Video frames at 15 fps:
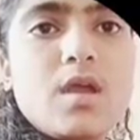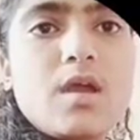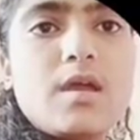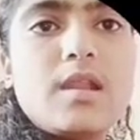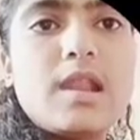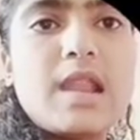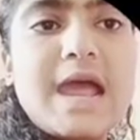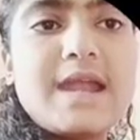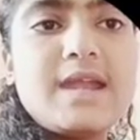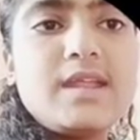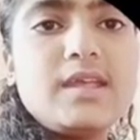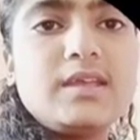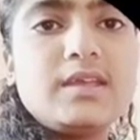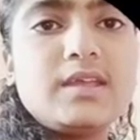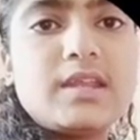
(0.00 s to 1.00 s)

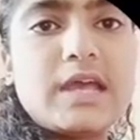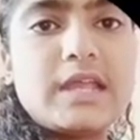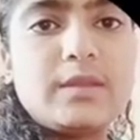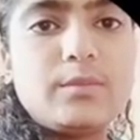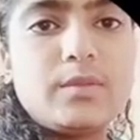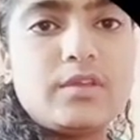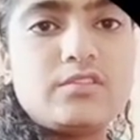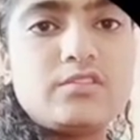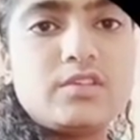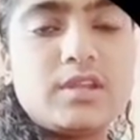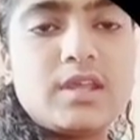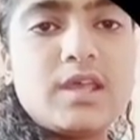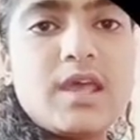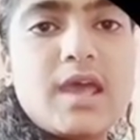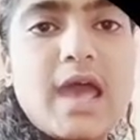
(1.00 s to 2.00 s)
Landing in animation.
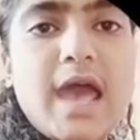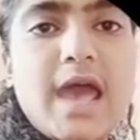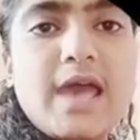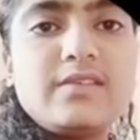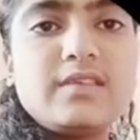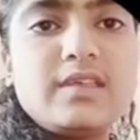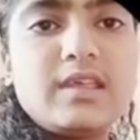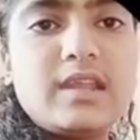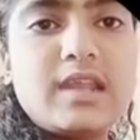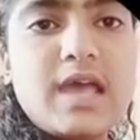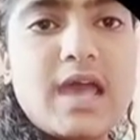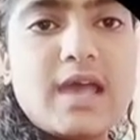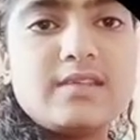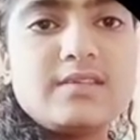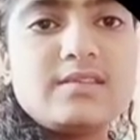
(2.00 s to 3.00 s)
As he
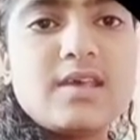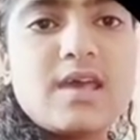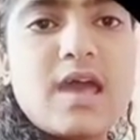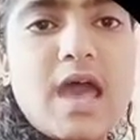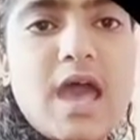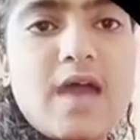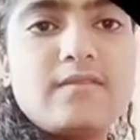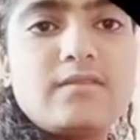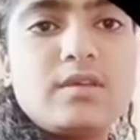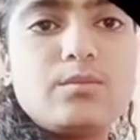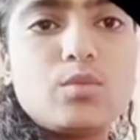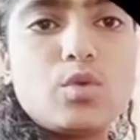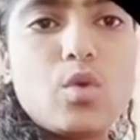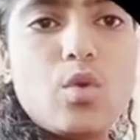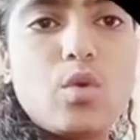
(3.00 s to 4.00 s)
lands, have
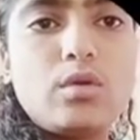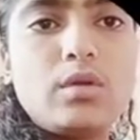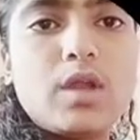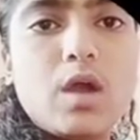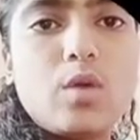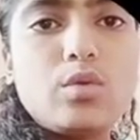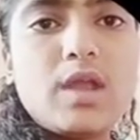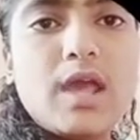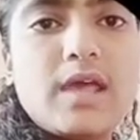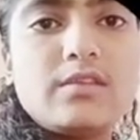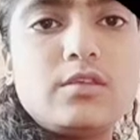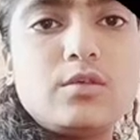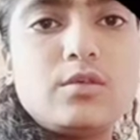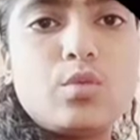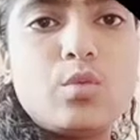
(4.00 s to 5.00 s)
him go down
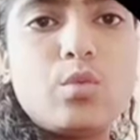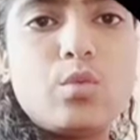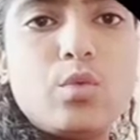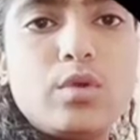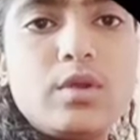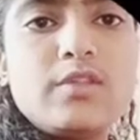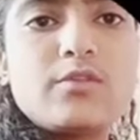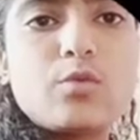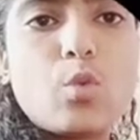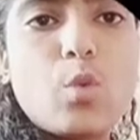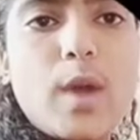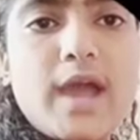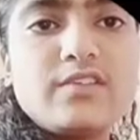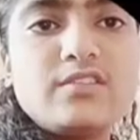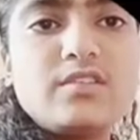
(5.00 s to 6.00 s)
as you would
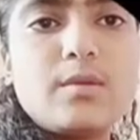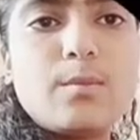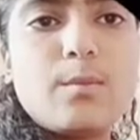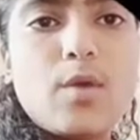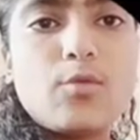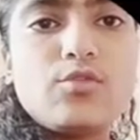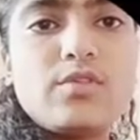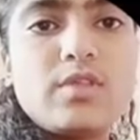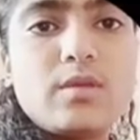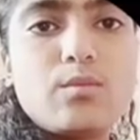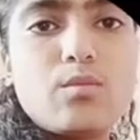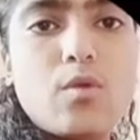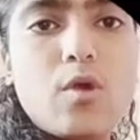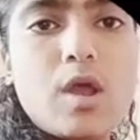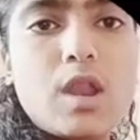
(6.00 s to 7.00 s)
squash the
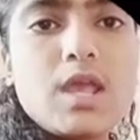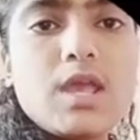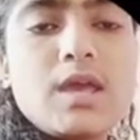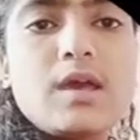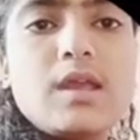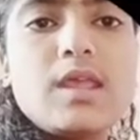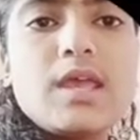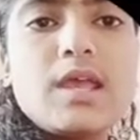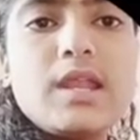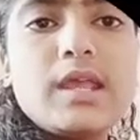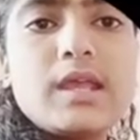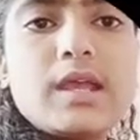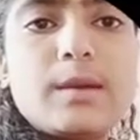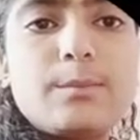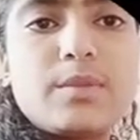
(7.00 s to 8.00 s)
bouncing ball. Really
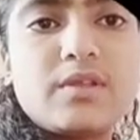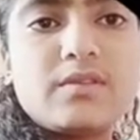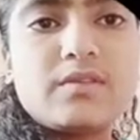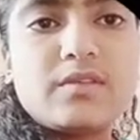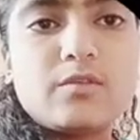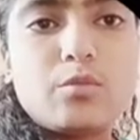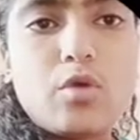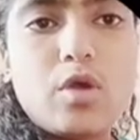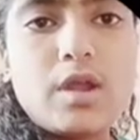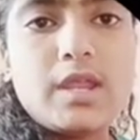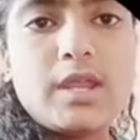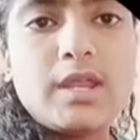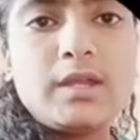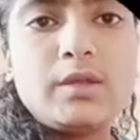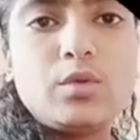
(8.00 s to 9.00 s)
compress his
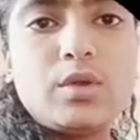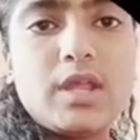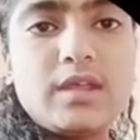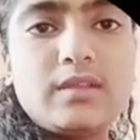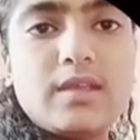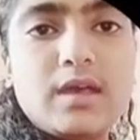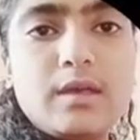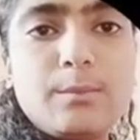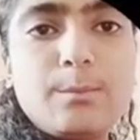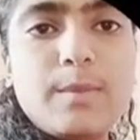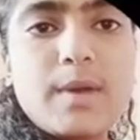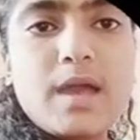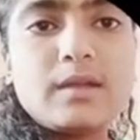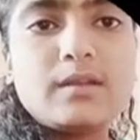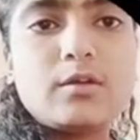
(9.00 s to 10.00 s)
body to take the
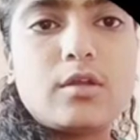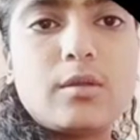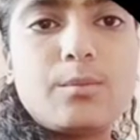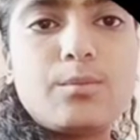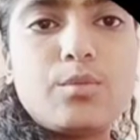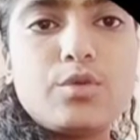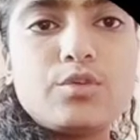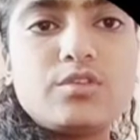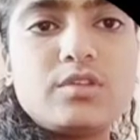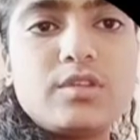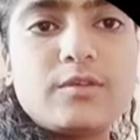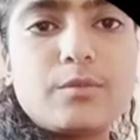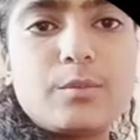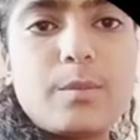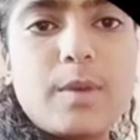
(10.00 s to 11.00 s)
impact or push
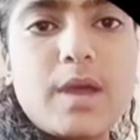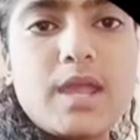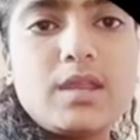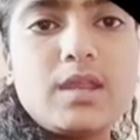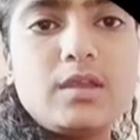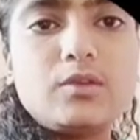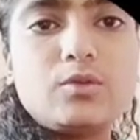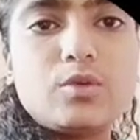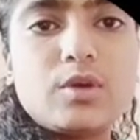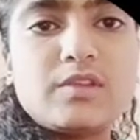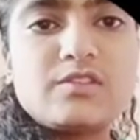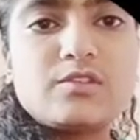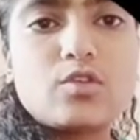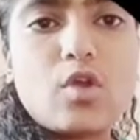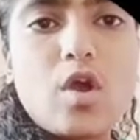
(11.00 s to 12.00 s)
the spine into a
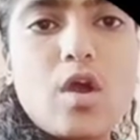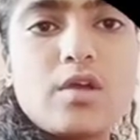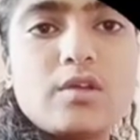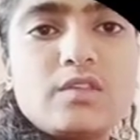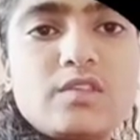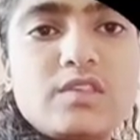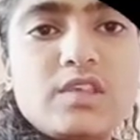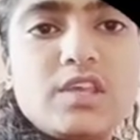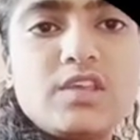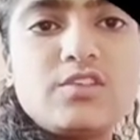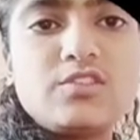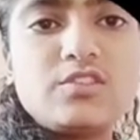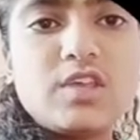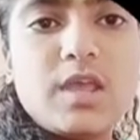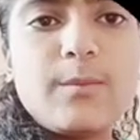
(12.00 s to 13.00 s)
strong C
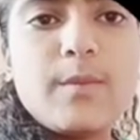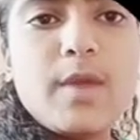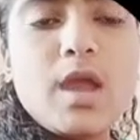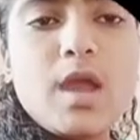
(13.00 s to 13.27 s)
shape